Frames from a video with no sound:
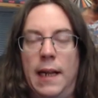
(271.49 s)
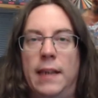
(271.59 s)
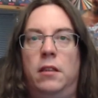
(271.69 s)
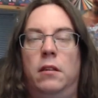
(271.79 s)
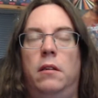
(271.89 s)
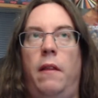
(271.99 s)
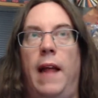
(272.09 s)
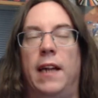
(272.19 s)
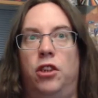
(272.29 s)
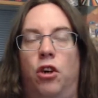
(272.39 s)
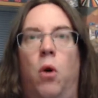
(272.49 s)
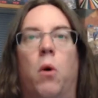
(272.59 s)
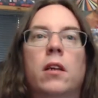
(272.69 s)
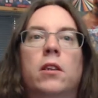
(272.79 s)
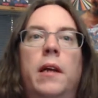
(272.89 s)
That's their
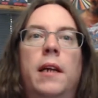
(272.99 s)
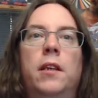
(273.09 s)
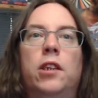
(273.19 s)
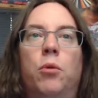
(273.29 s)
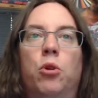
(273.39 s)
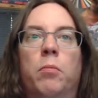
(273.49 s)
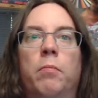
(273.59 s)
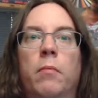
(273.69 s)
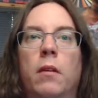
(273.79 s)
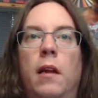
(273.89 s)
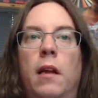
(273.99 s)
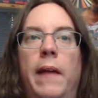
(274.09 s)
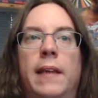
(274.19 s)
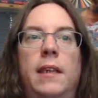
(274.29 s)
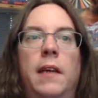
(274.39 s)
goal. So they get to this room, and
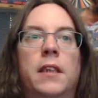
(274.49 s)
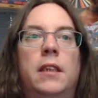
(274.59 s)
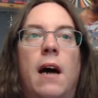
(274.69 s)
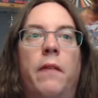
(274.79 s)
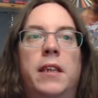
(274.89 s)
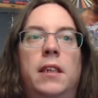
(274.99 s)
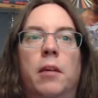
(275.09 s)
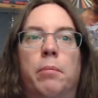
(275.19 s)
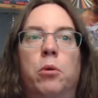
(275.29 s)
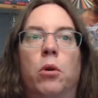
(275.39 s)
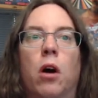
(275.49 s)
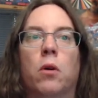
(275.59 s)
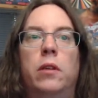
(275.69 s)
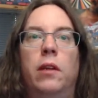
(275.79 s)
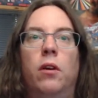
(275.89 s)
they see in the south, they see a blue glow.
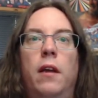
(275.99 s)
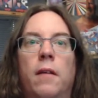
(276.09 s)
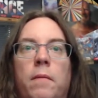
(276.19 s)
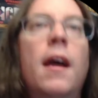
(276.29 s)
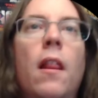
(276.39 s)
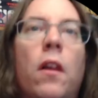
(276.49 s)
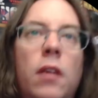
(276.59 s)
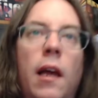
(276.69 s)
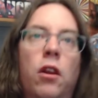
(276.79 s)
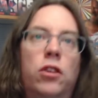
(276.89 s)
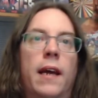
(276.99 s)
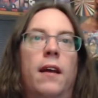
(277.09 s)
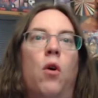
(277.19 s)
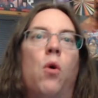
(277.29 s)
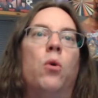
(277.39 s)
So they look in. It looks like
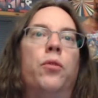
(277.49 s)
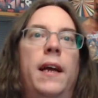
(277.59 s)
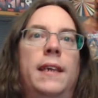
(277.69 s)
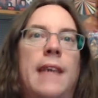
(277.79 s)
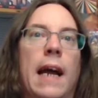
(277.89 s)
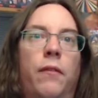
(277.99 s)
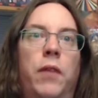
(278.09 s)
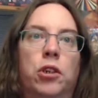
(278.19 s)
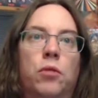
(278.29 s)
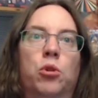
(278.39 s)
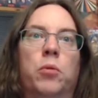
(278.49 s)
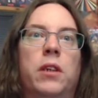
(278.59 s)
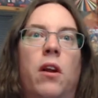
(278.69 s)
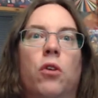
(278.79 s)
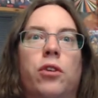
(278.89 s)
an old like sacrificial room. There's
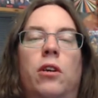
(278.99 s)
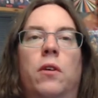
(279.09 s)
an altar.